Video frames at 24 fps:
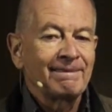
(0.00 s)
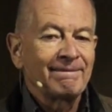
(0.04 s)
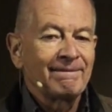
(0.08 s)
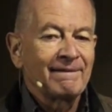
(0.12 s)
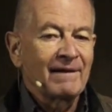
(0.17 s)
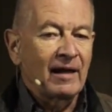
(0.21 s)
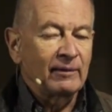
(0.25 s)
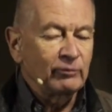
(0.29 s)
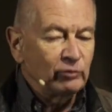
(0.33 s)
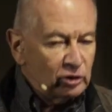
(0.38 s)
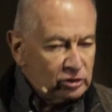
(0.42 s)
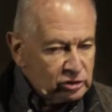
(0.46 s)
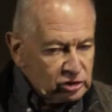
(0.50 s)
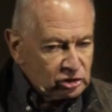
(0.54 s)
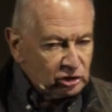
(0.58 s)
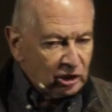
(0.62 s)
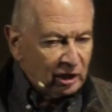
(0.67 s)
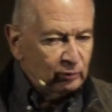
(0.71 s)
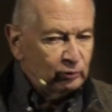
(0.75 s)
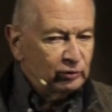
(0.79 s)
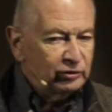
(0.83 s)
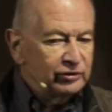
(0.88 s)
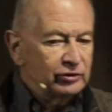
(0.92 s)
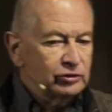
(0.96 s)
I'm going to
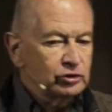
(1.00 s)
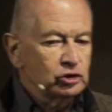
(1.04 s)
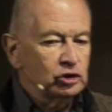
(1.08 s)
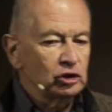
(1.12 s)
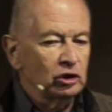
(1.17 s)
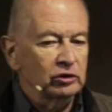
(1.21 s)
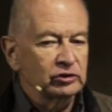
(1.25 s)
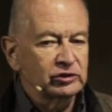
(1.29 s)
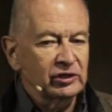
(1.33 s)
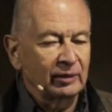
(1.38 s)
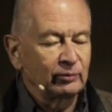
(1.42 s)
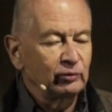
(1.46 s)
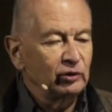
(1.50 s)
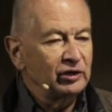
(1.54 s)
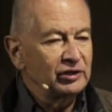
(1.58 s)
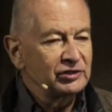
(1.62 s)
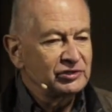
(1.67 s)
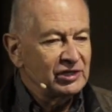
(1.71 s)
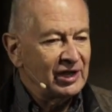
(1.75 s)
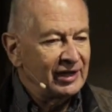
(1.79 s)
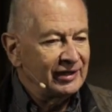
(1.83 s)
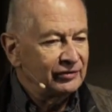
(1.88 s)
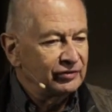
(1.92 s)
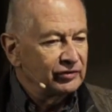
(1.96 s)
start with the church. I'm going to
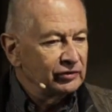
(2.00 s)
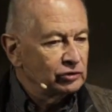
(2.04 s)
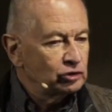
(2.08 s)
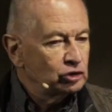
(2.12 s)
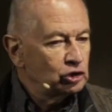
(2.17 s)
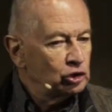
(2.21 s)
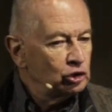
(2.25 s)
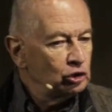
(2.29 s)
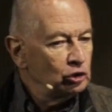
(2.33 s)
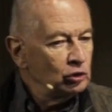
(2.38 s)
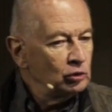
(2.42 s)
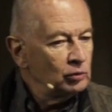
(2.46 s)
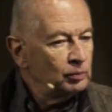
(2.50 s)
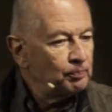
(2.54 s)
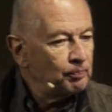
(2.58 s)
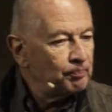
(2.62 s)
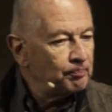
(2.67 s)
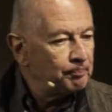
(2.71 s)
take the two